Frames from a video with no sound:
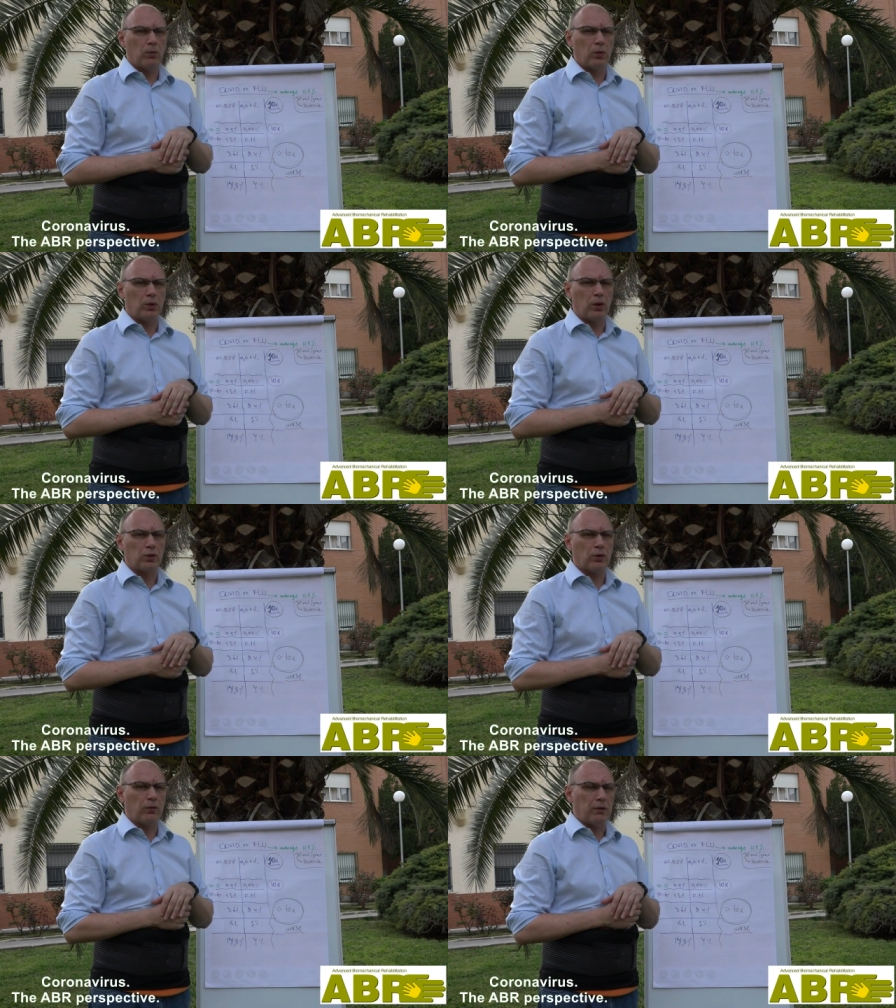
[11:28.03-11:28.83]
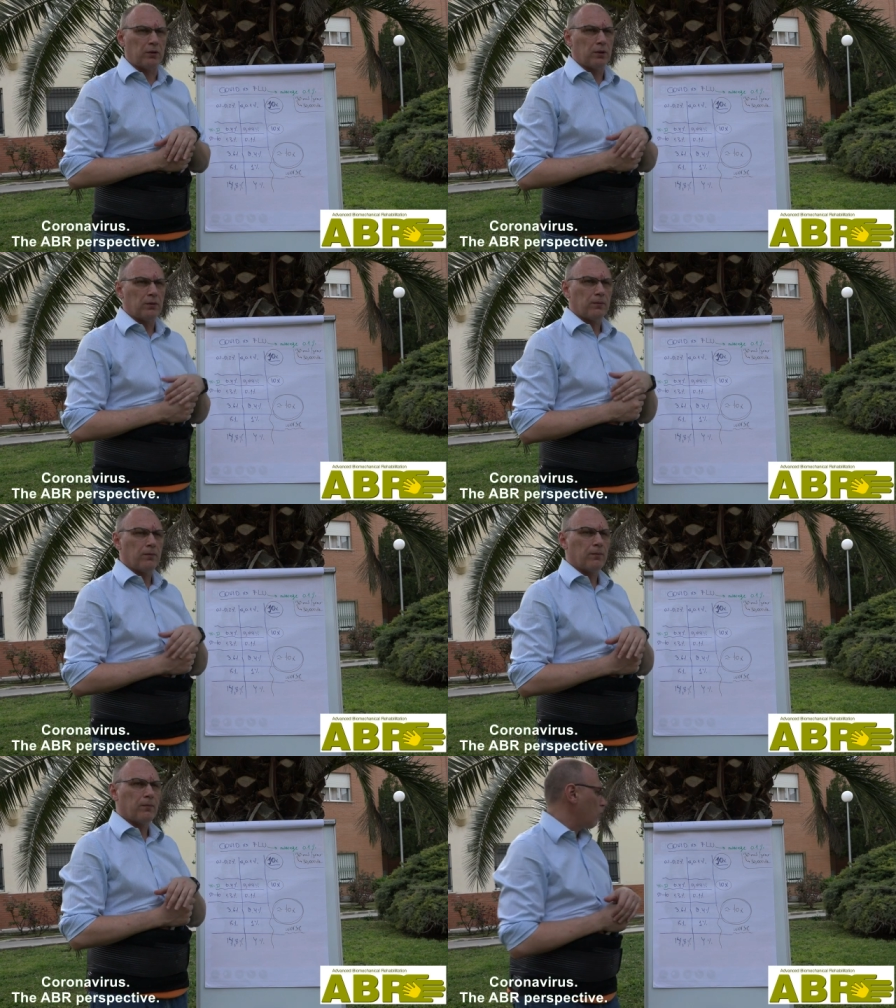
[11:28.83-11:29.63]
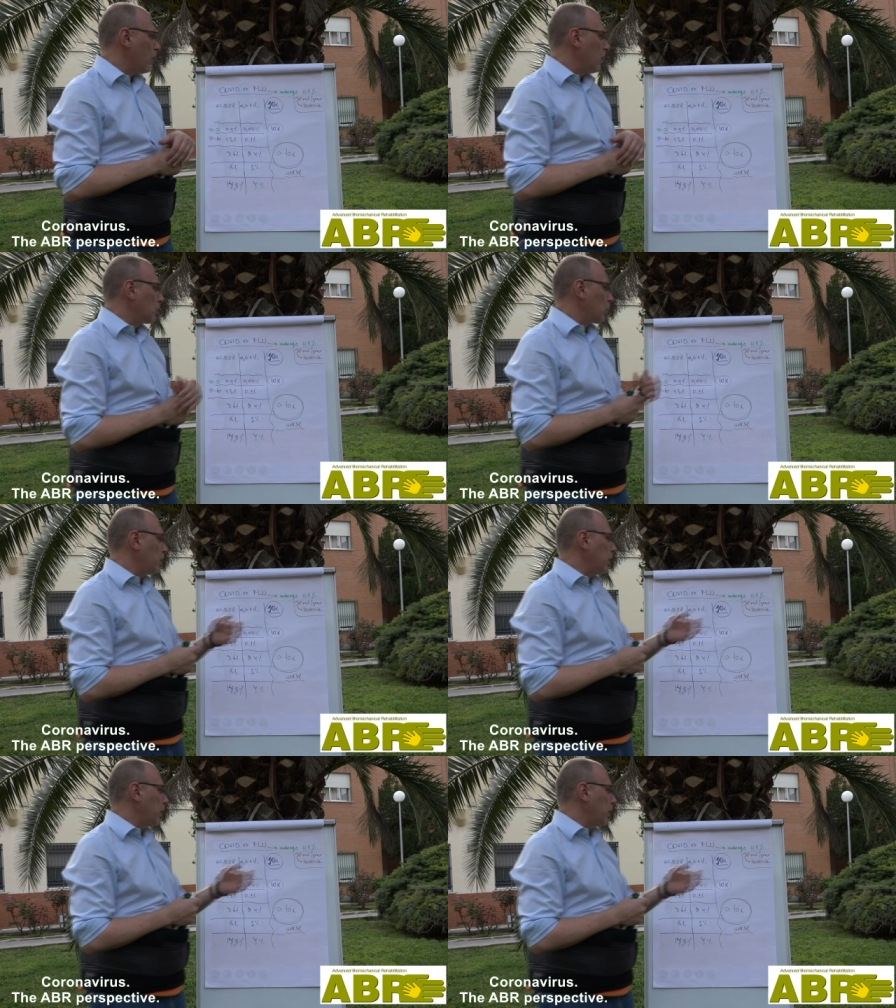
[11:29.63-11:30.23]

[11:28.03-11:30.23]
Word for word: would not survive it. So